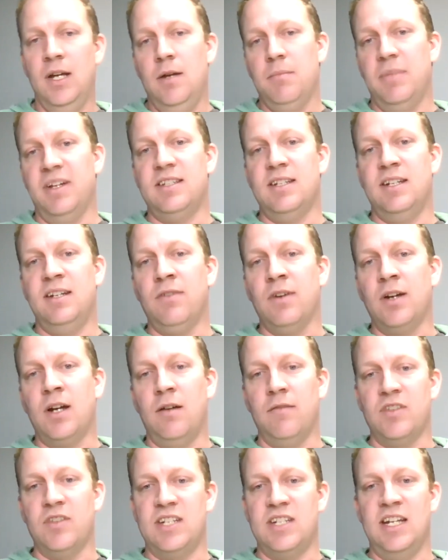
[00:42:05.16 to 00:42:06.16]
It's a different
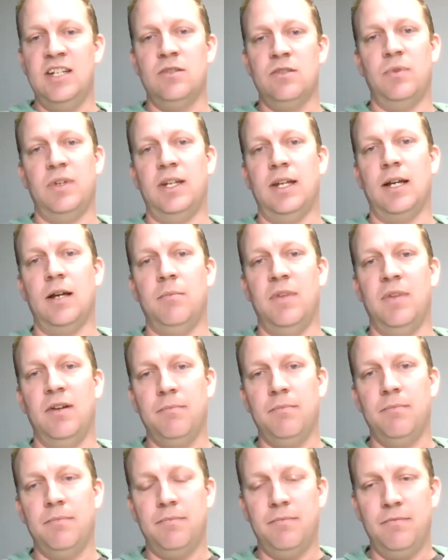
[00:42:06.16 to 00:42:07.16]
conversation when you come
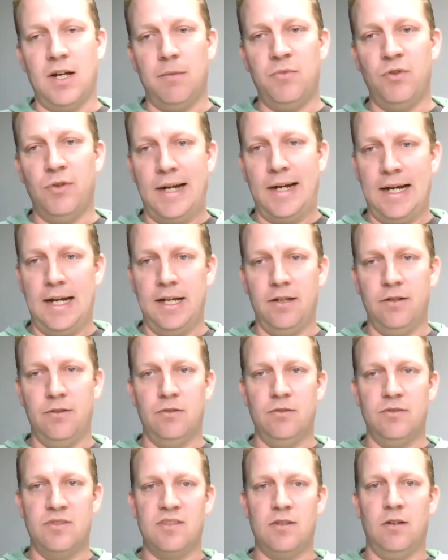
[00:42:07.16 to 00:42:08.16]
to a guy
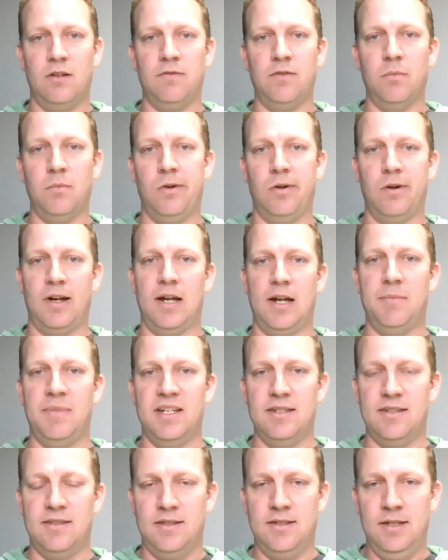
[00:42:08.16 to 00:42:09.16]
whose sulfur program
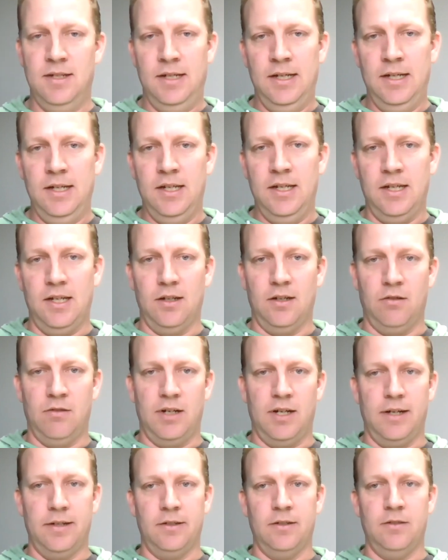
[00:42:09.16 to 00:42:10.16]
is,
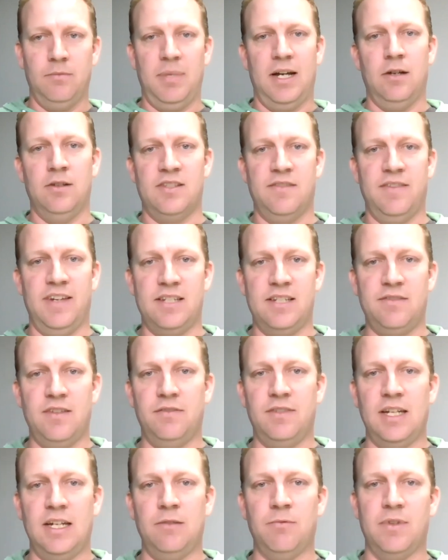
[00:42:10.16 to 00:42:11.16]
100 pounds of
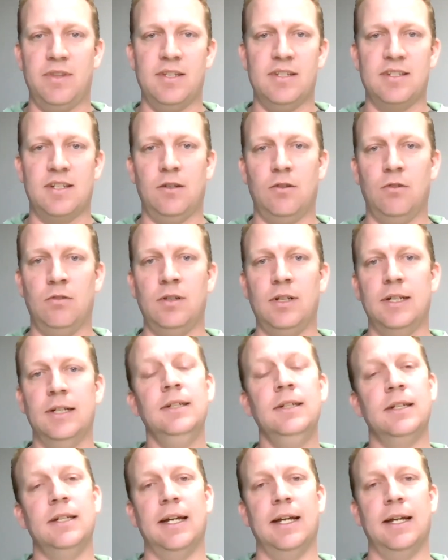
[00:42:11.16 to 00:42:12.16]
S15 with his canola,
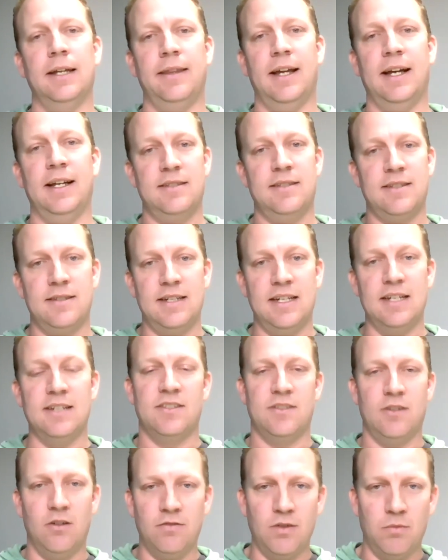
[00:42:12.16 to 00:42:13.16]
and that's his
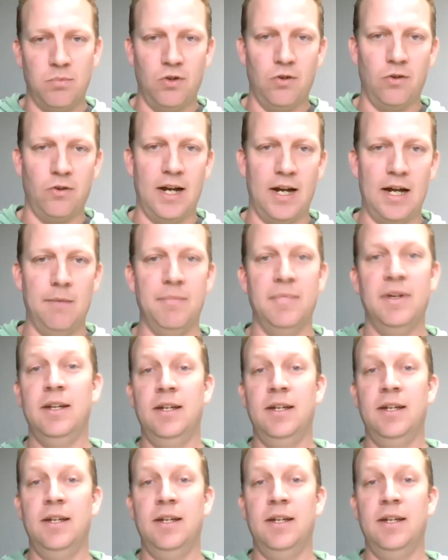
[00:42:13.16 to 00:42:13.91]
sulfur program.